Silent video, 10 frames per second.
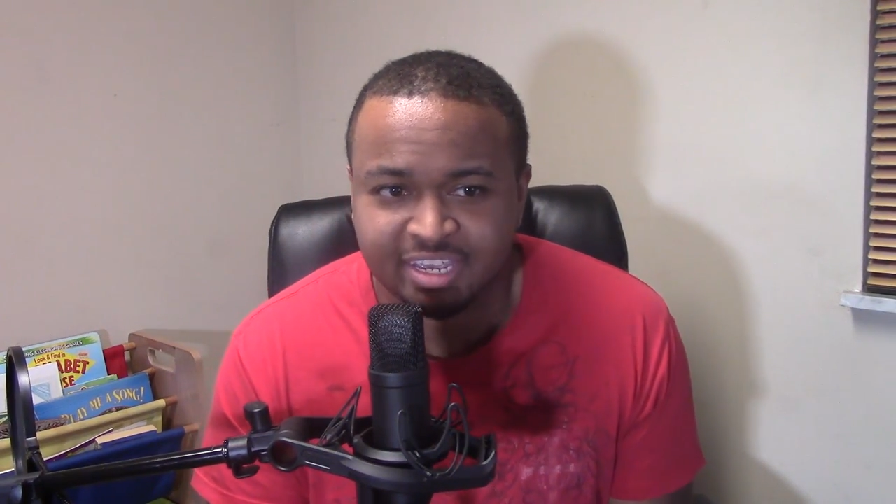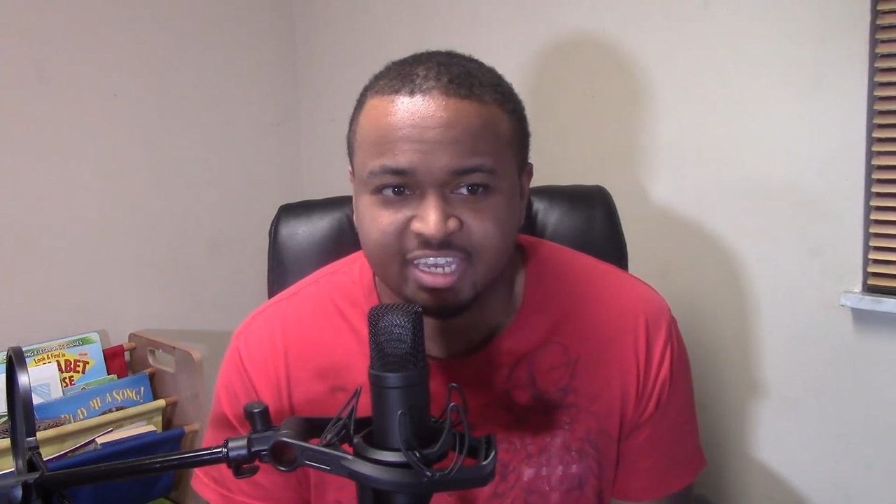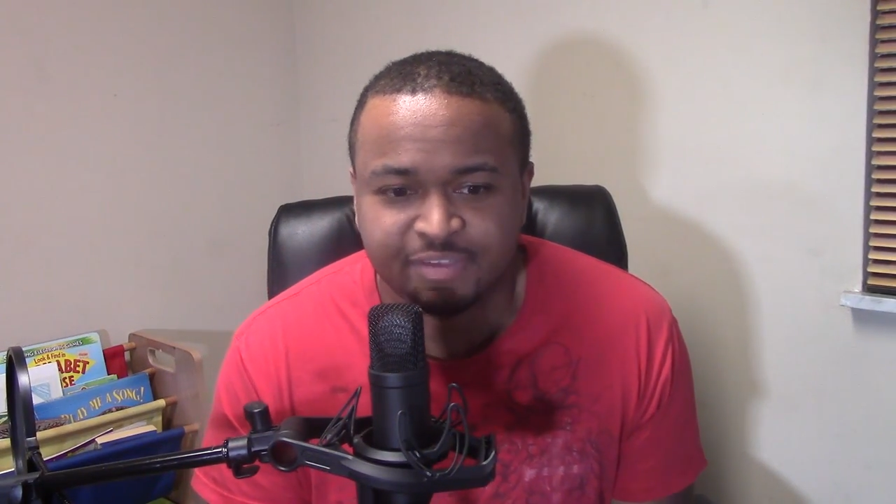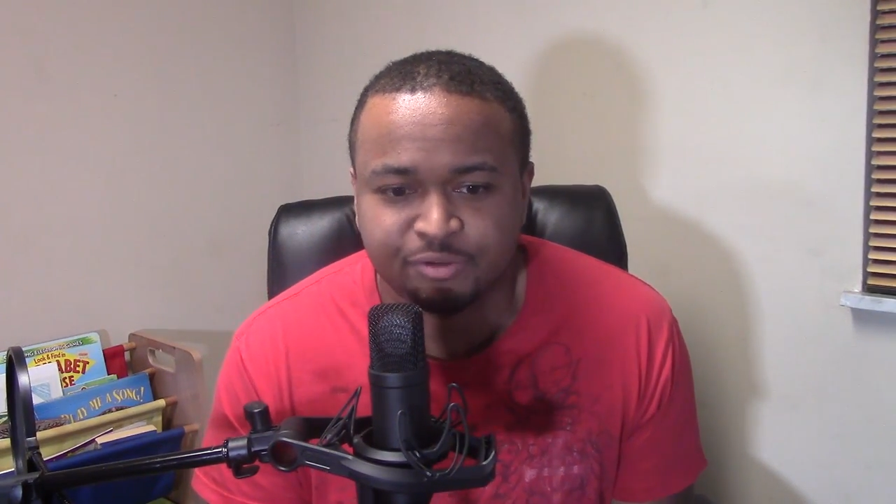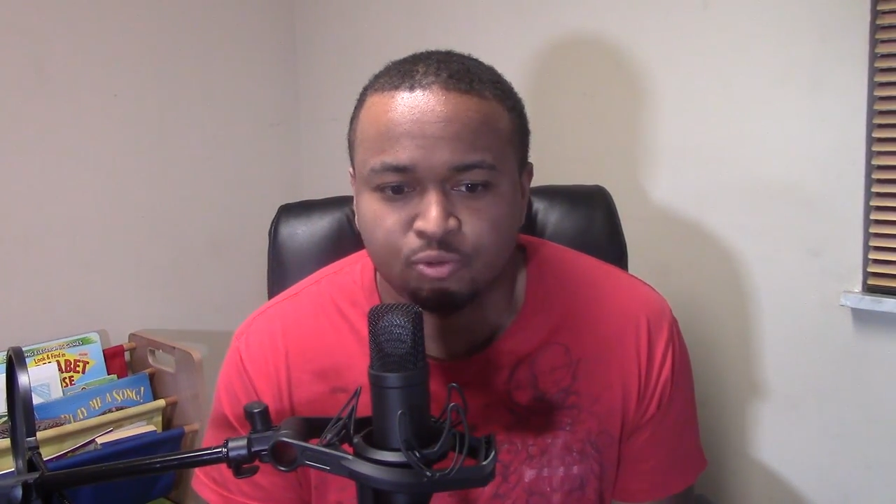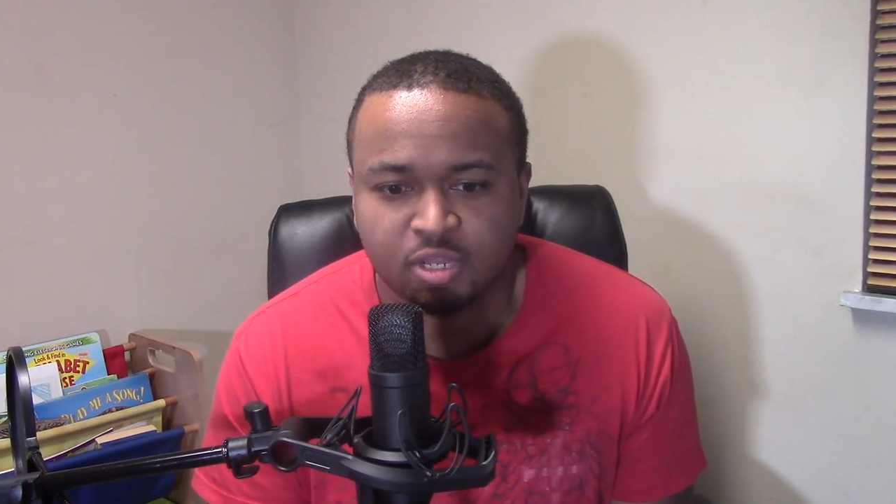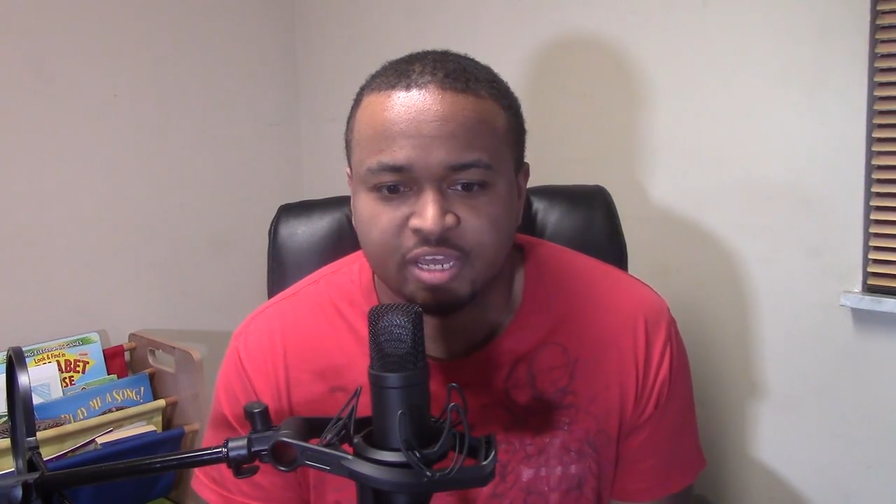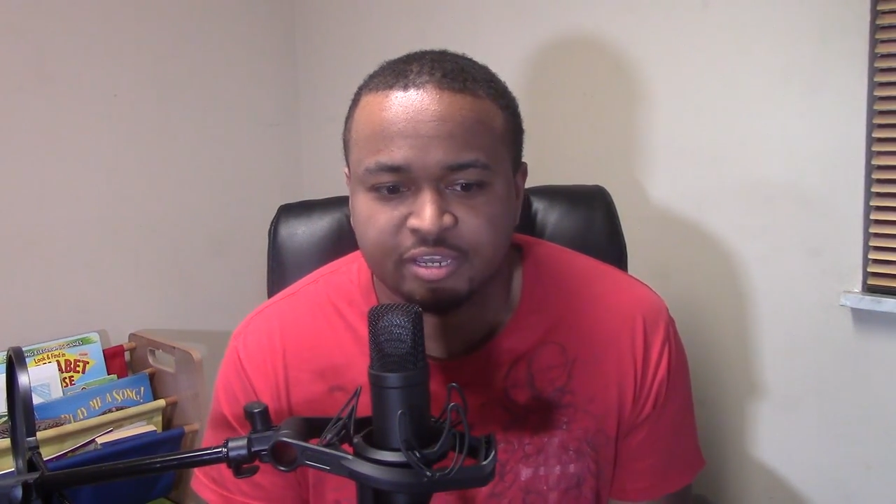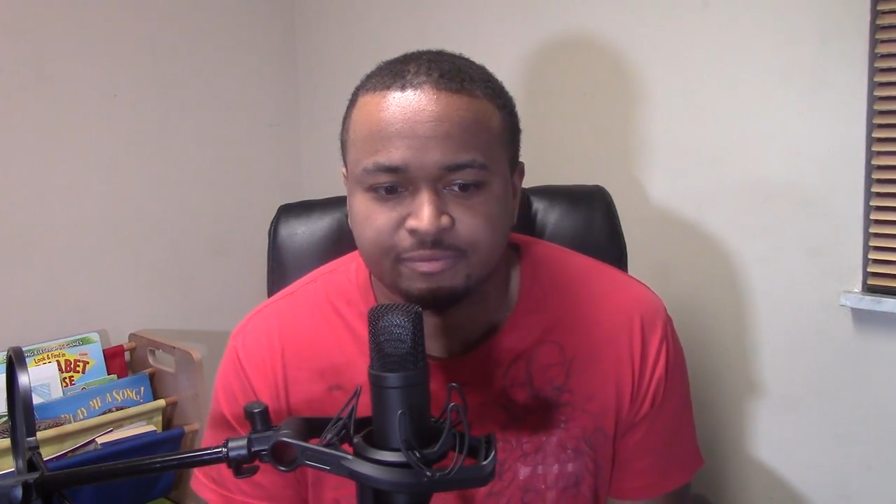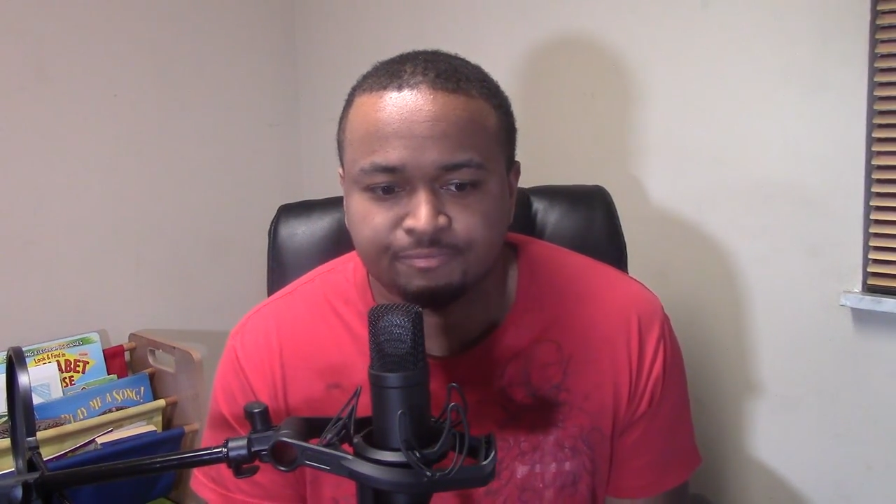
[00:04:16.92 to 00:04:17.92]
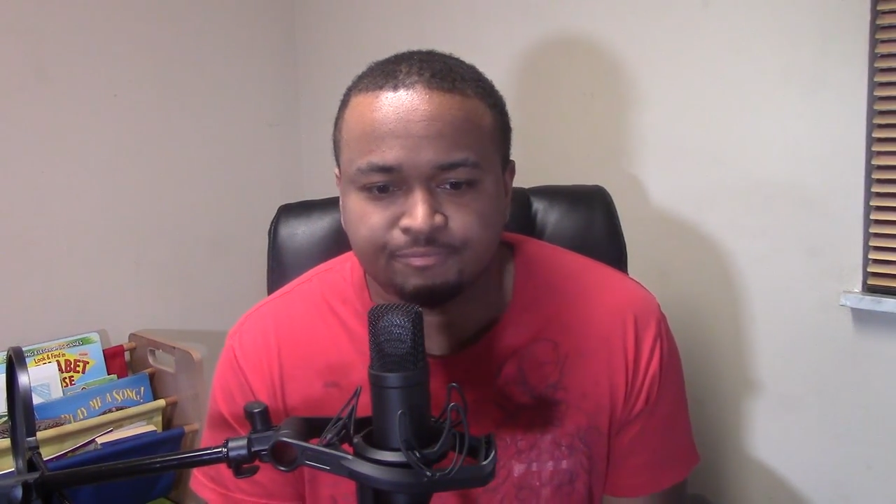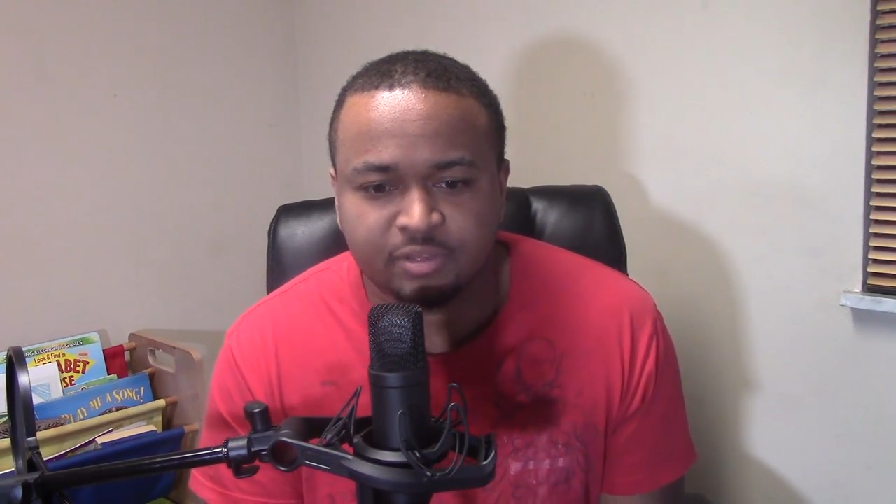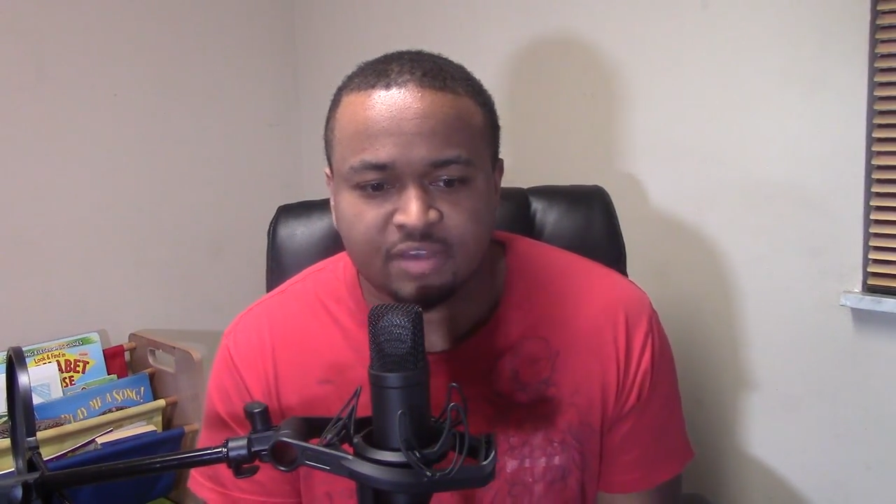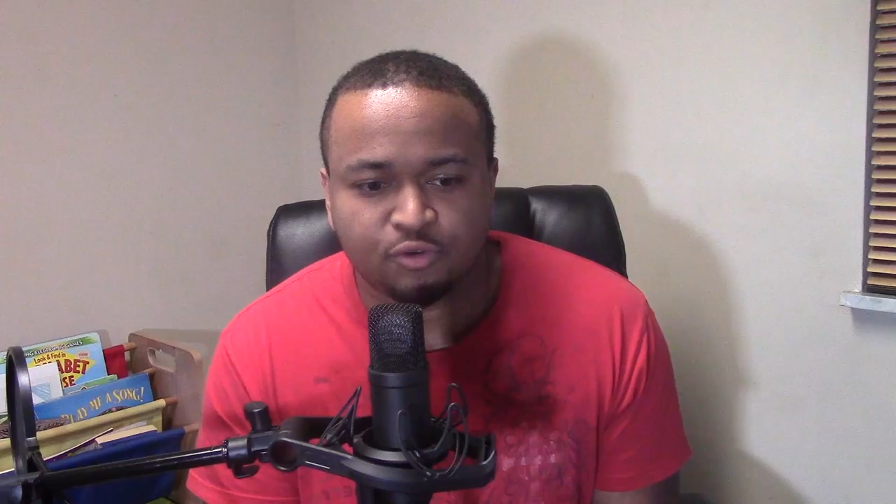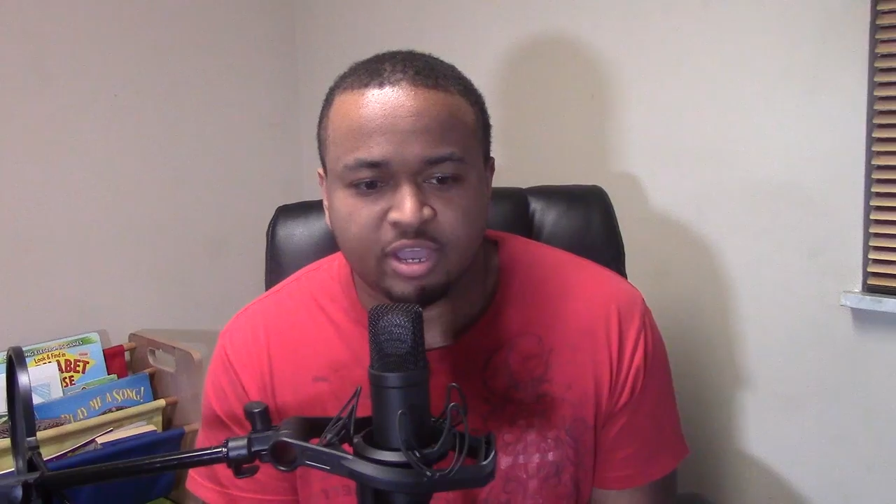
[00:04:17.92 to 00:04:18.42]
it keeps you like
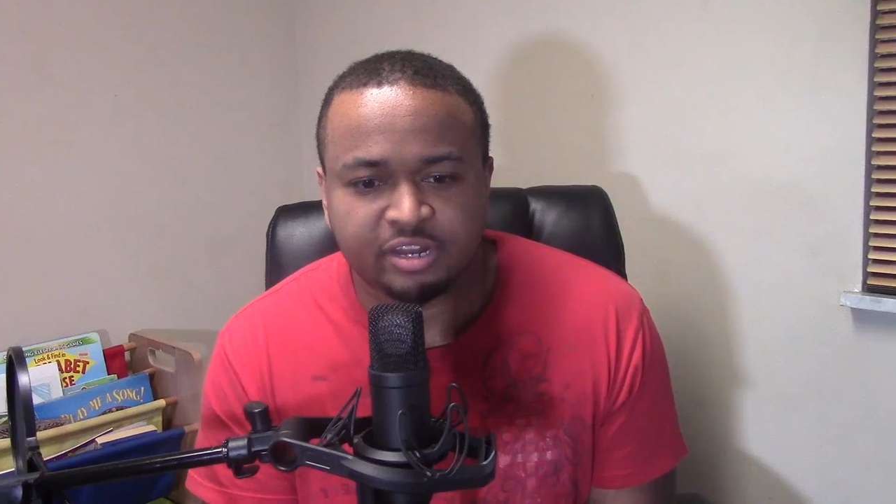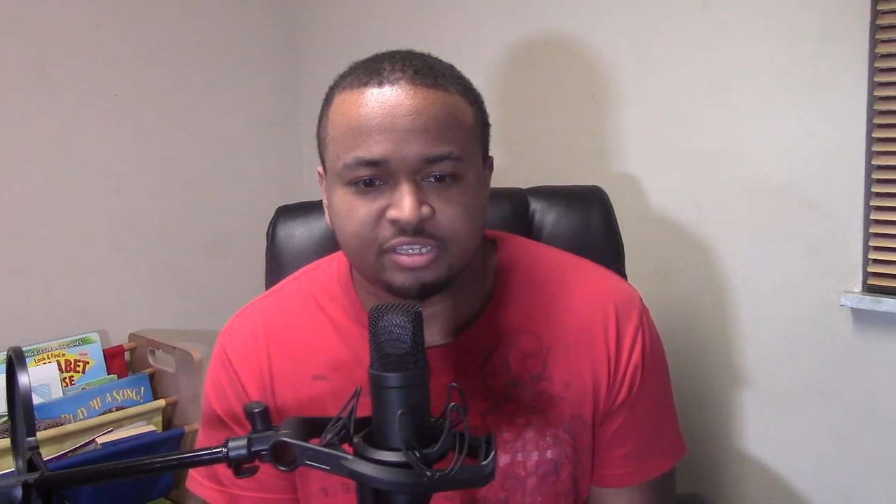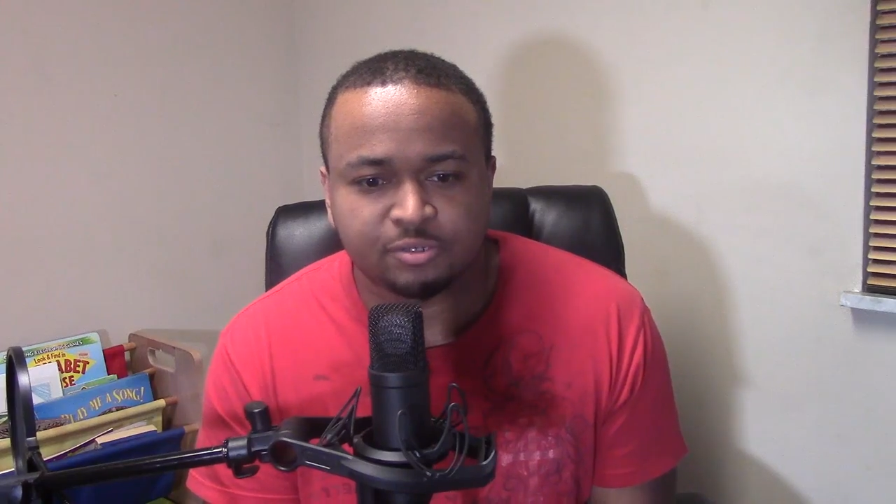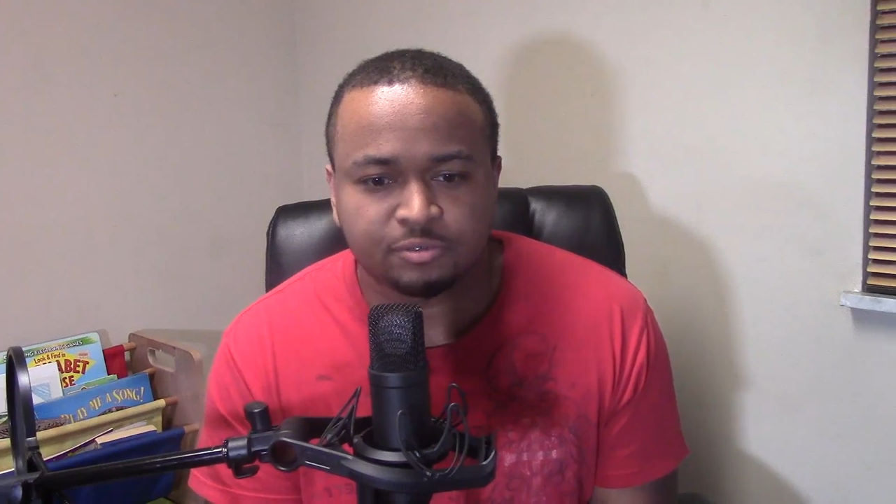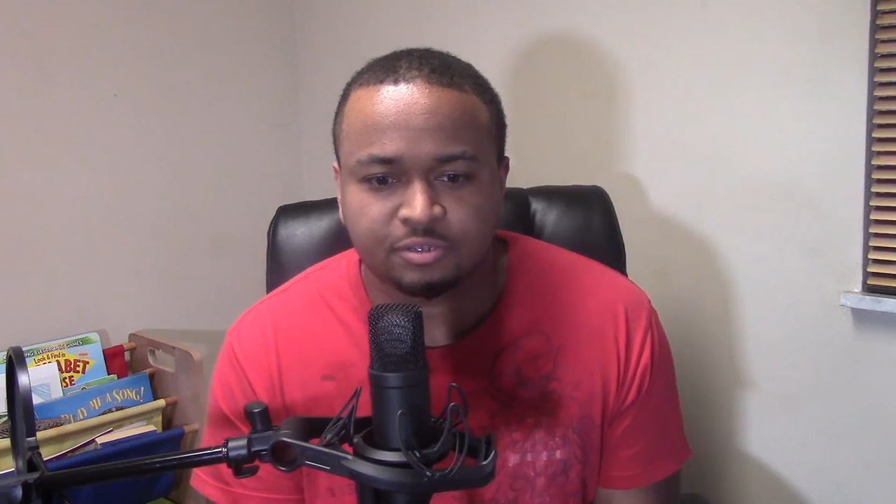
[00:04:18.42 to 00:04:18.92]
level-headed too.